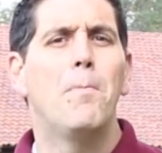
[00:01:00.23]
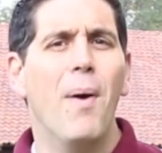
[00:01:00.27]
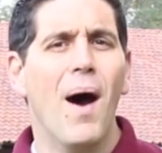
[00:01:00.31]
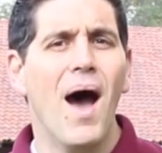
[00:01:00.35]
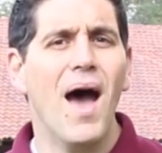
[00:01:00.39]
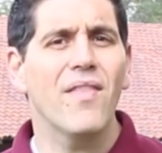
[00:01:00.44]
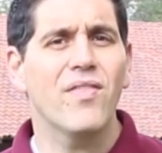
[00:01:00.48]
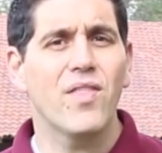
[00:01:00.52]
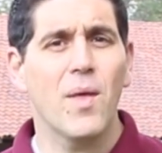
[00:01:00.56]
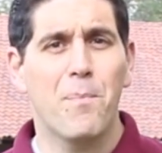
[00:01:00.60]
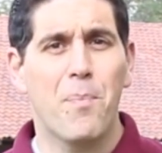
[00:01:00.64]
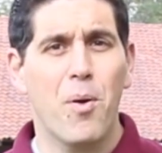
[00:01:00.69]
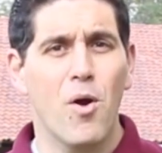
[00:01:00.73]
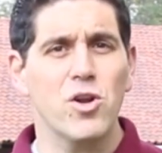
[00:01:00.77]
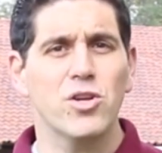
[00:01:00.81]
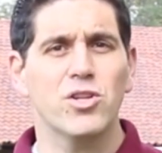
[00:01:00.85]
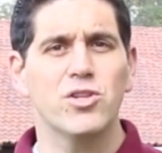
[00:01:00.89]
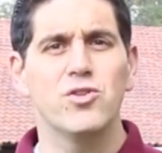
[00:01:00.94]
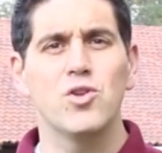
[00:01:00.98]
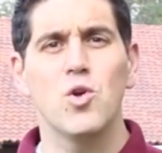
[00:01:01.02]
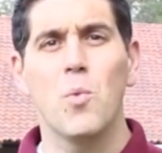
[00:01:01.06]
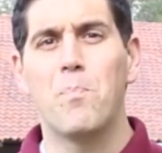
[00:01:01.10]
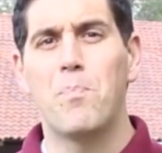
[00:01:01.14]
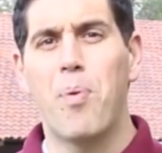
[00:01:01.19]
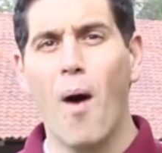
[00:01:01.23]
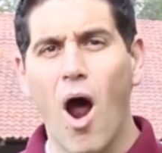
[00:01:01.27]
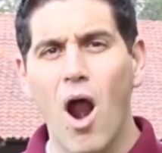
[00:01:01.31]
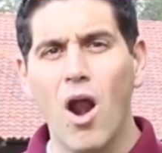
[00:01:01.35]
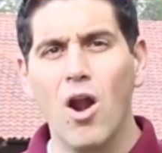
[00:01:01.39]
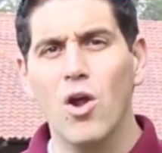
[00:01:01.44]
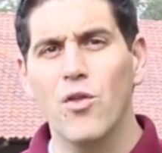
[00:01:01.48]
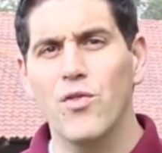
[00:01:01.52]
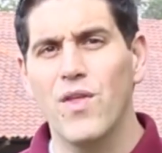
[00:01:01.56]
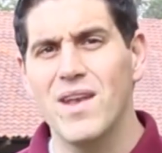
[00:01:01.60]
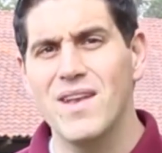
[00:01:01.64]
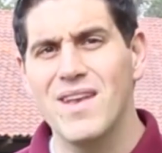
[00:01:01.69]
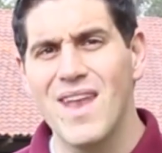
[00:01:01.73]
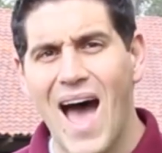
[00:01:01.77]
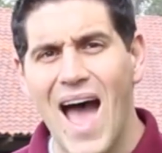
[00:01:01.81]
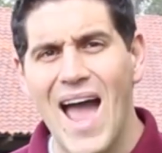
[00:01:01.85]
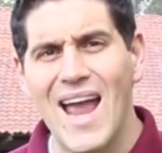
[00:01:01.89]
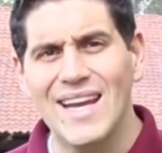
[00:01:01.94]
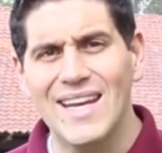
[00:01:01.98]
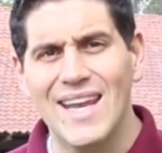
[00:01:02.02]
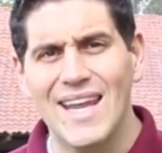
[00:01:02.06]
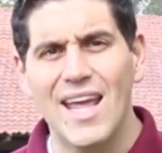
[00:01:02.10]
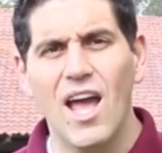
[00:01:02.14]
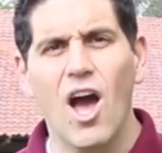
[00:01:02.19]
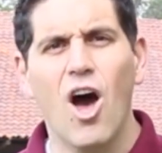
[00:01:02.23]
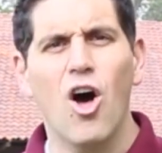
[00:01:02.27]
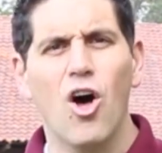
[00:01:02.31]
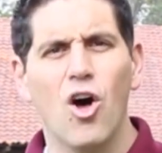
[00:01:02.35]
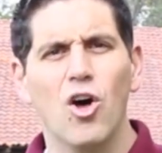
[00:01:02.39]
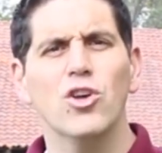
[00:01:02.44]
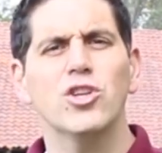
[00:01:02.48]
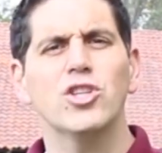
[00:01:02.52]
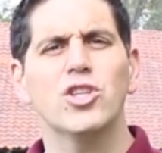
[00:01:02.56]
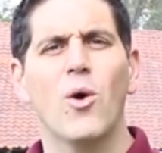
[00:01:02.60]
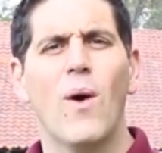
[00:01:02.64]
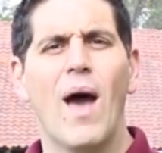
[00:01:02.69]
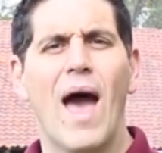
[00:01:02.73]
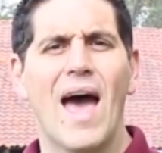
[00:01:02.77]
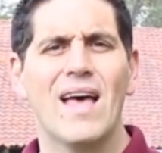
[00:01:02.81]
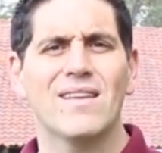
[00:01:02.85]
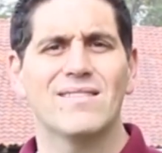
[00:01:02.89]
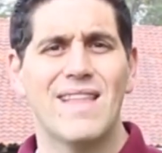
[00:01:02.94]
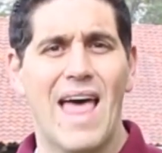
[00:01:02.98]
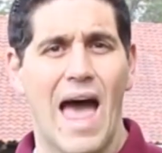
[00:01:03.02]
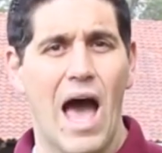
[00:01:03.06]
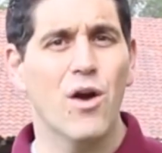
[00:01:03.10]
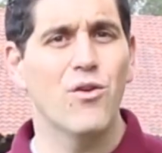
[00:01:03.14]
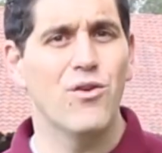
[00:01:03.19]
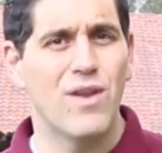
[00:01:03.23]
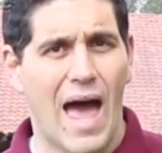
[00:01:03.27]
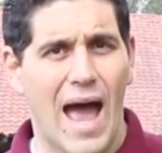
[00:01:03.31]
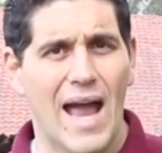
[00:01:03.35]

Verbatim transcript: it holds some in reserve, lends that money out, and that's how banks make